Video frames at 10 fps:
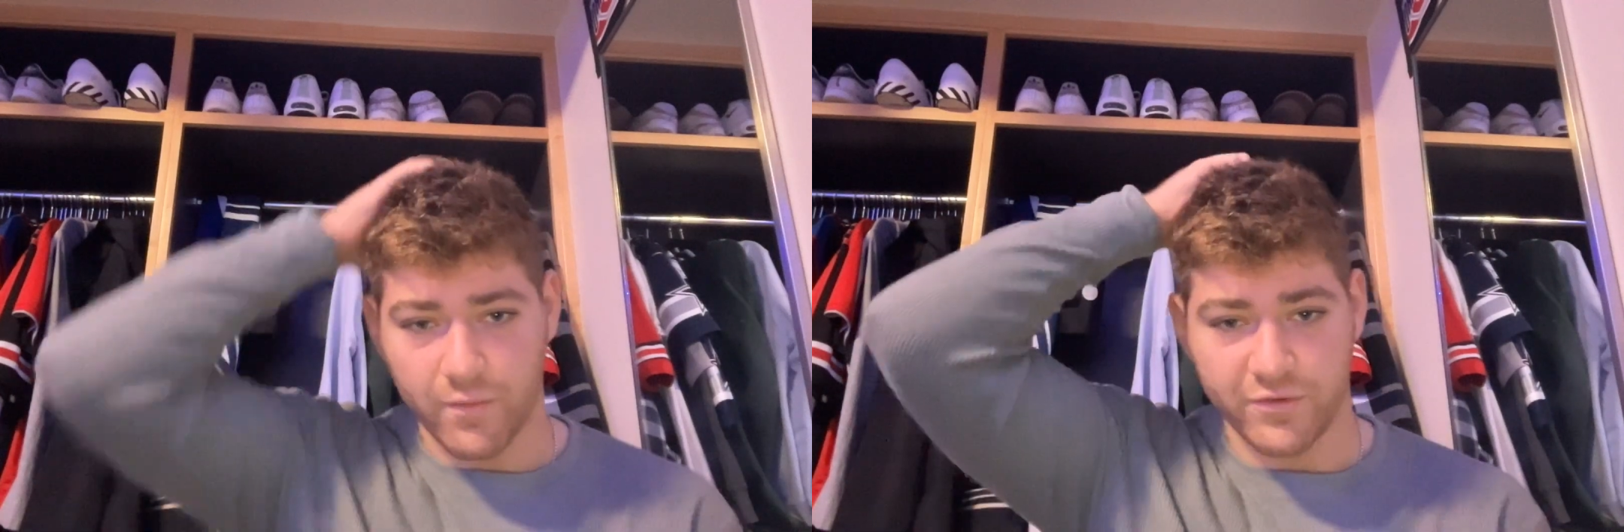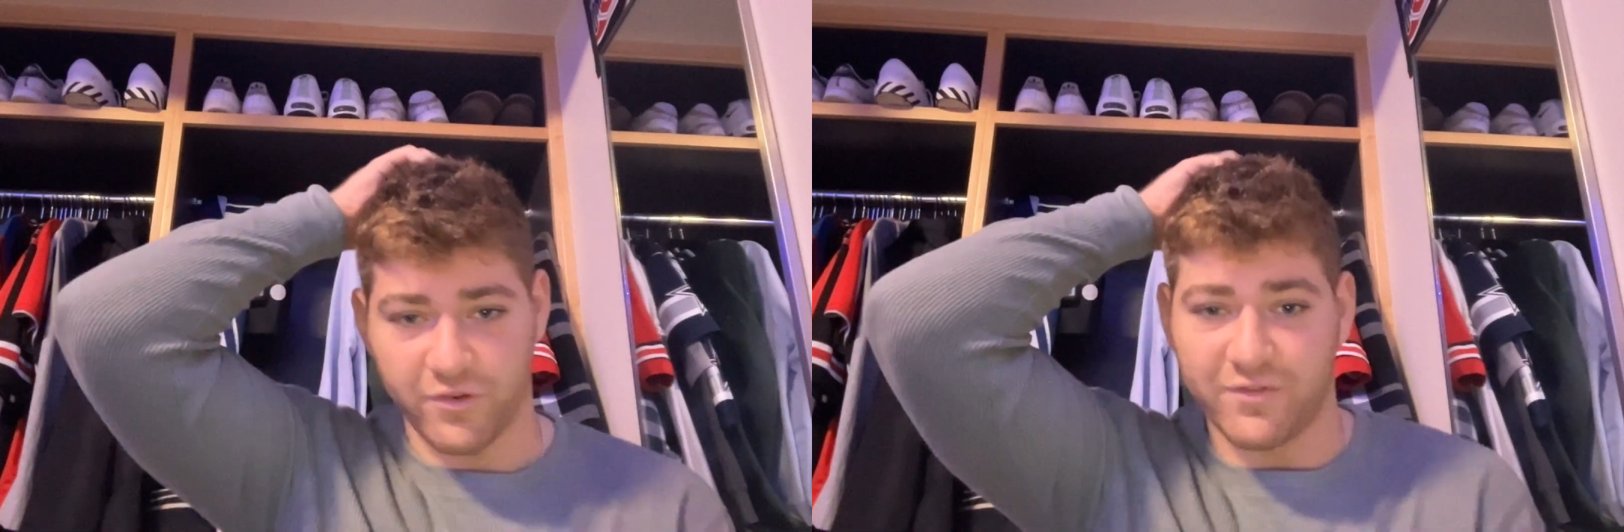
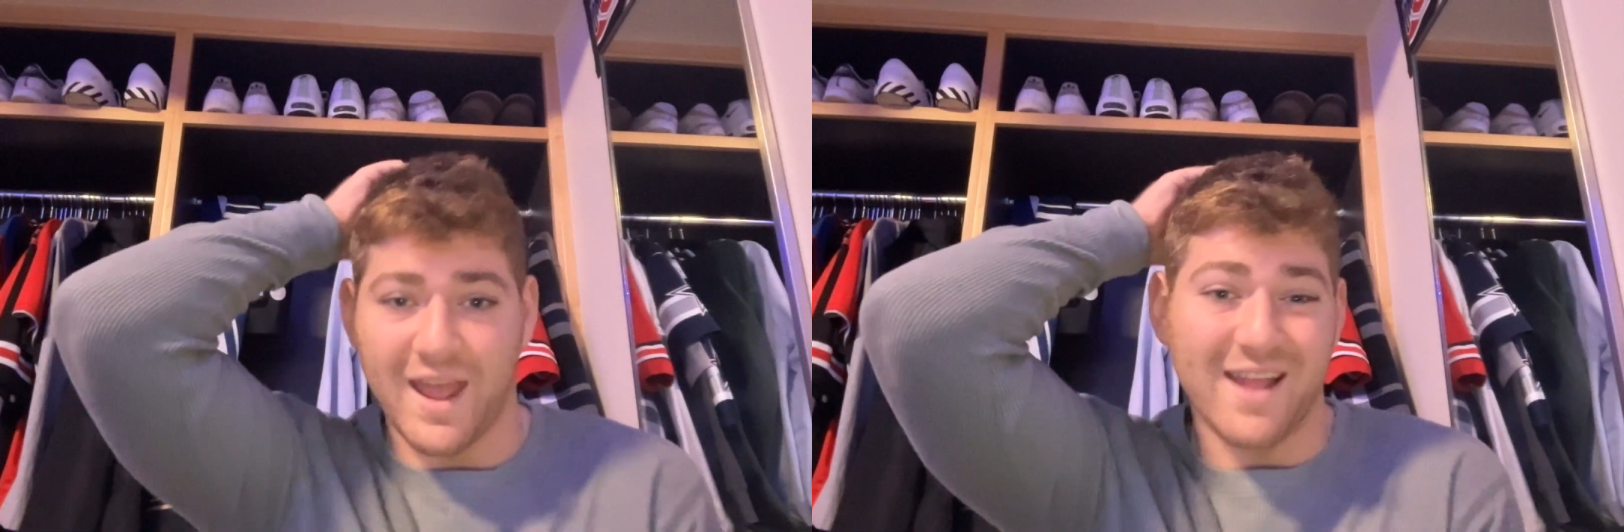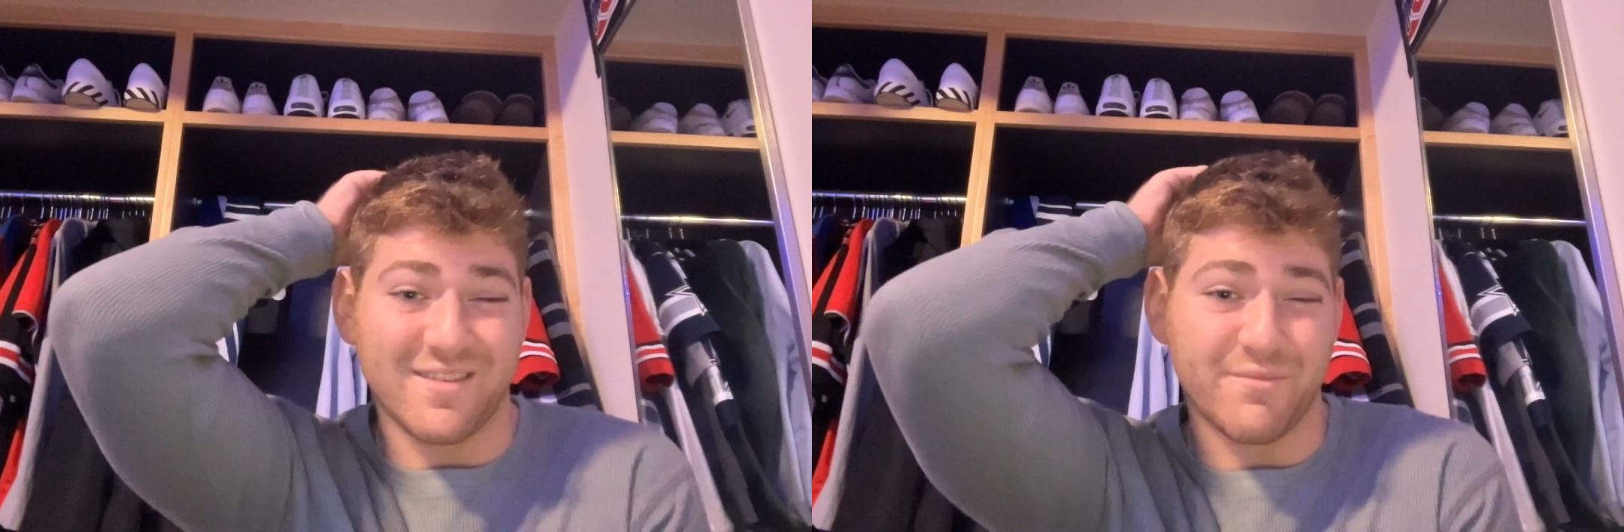was just
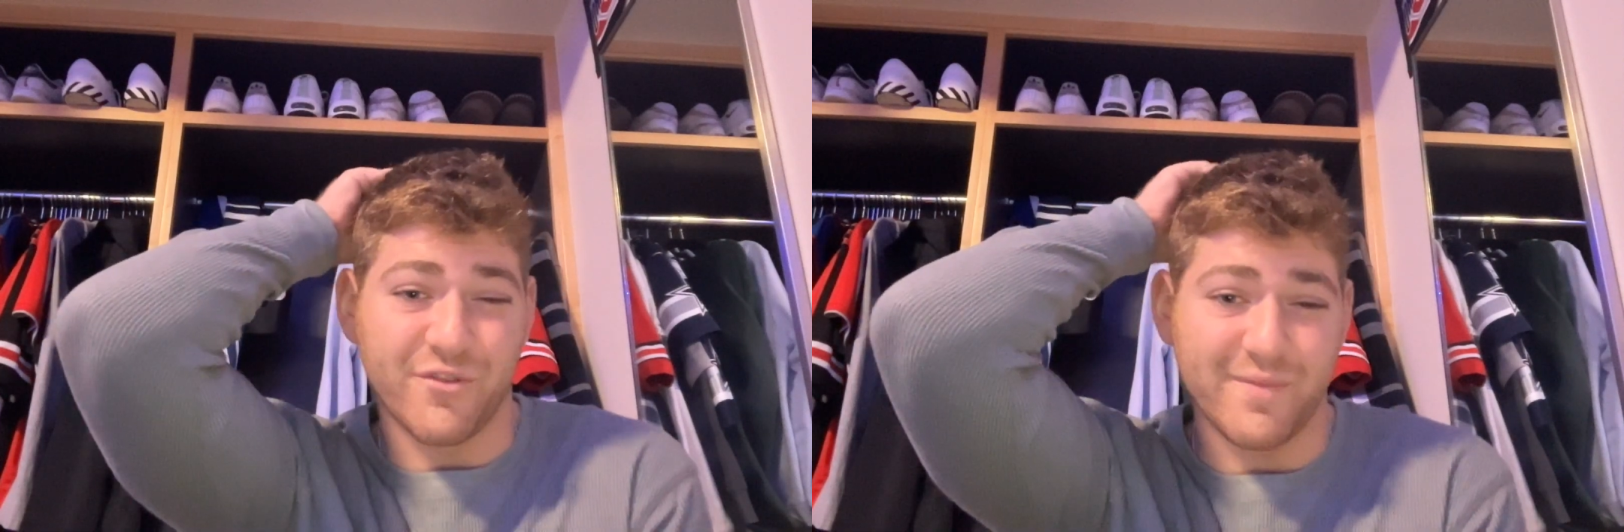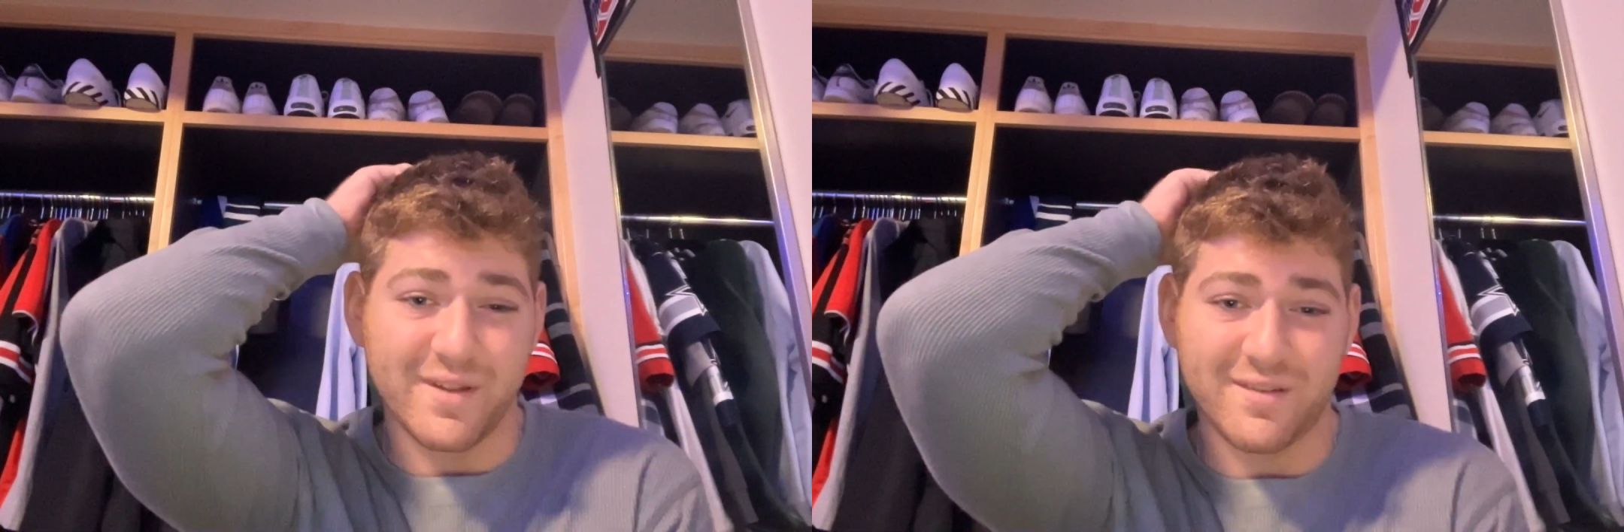dance and
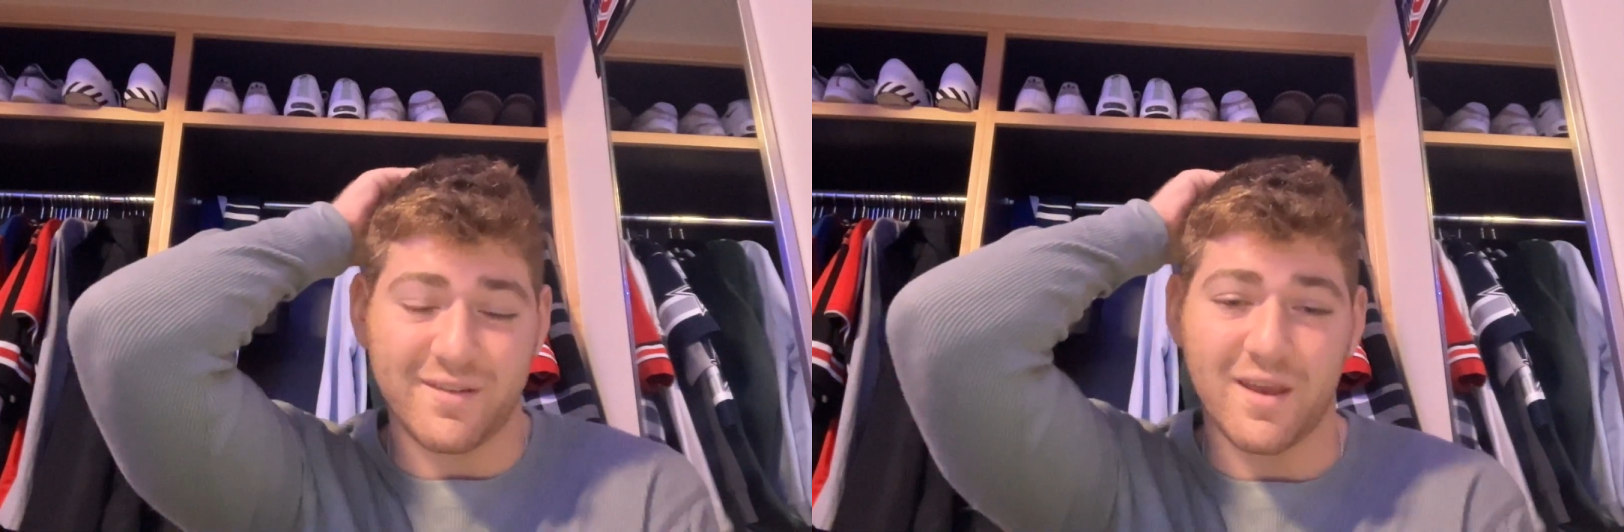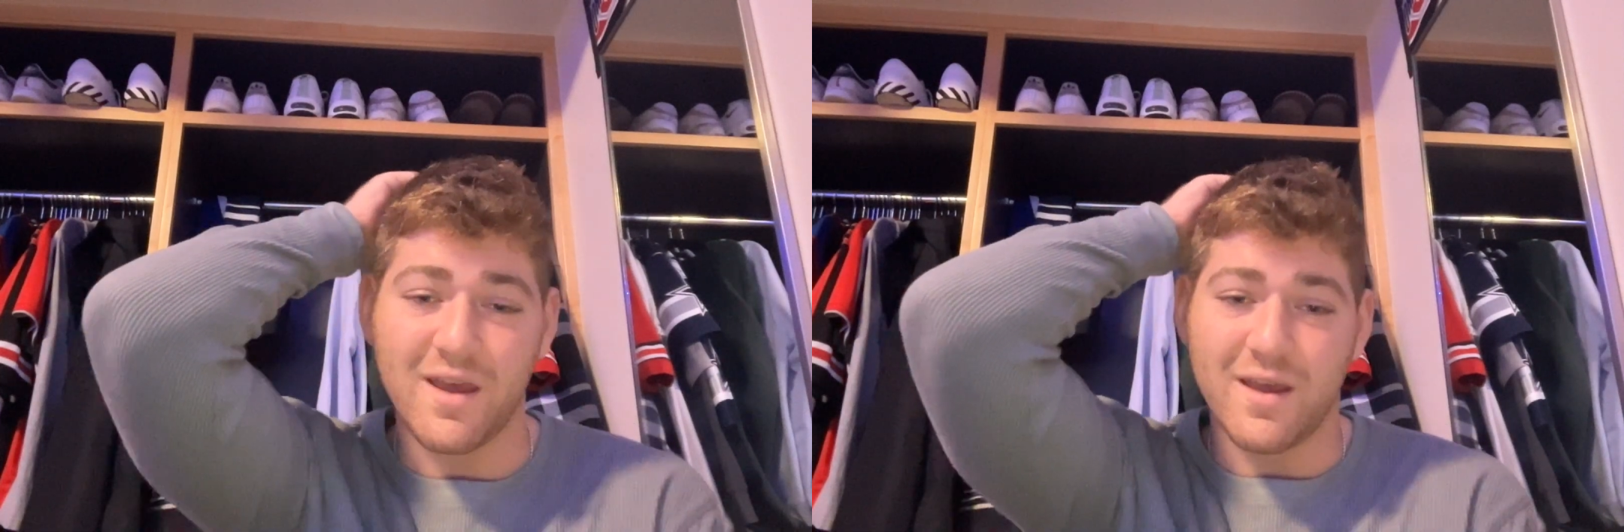
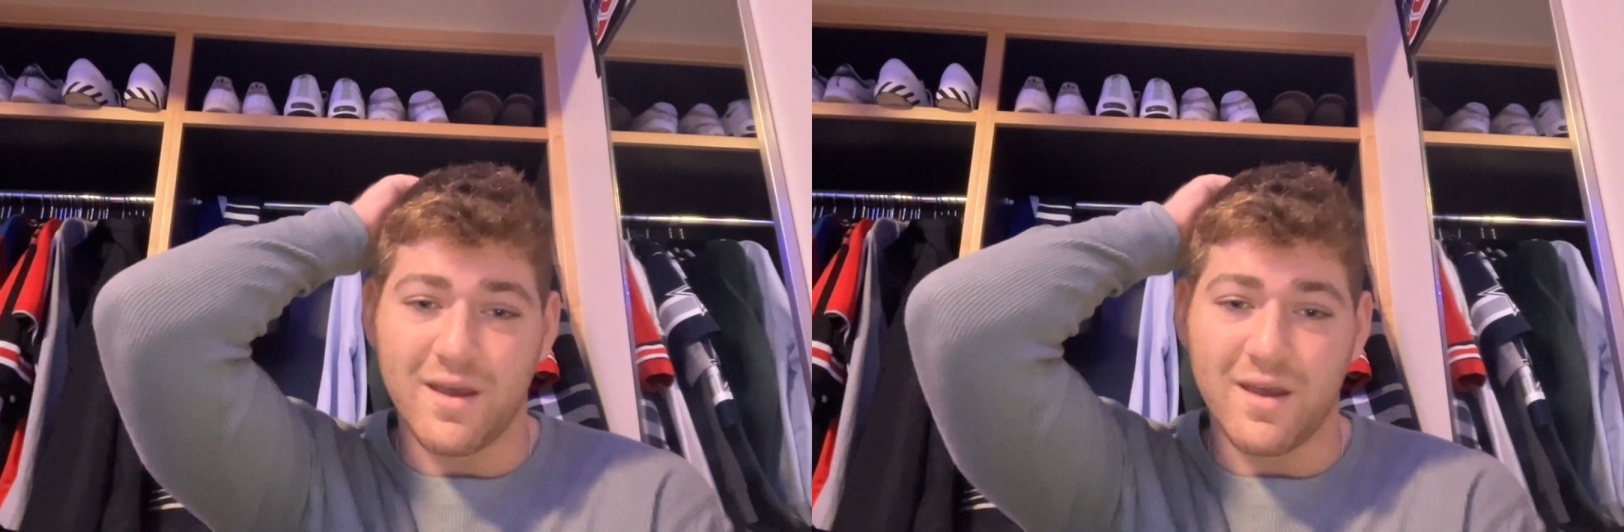movements,